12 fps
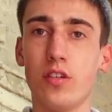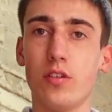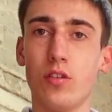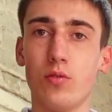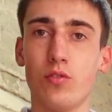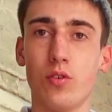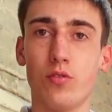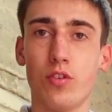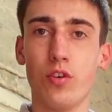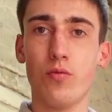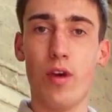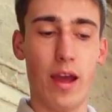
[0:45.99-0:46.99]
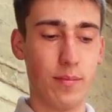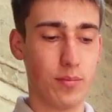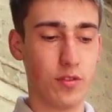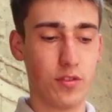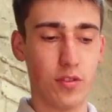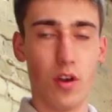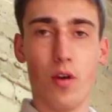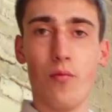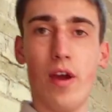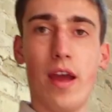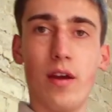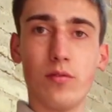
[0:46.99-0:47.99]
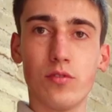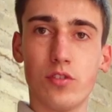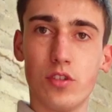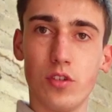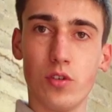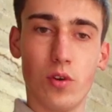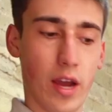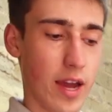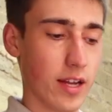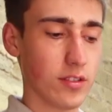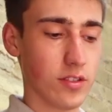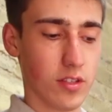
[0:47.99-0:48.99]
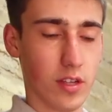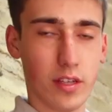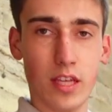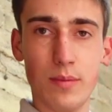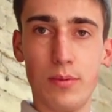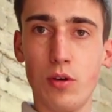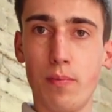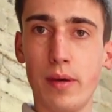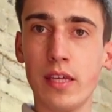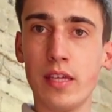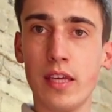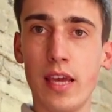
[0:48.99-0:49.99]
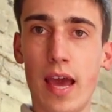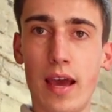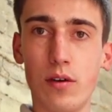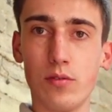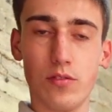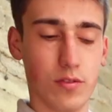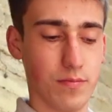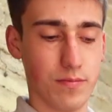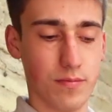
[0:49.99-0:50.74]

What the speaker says: you'll do 2 wraps around your hand, keeping your pinky out,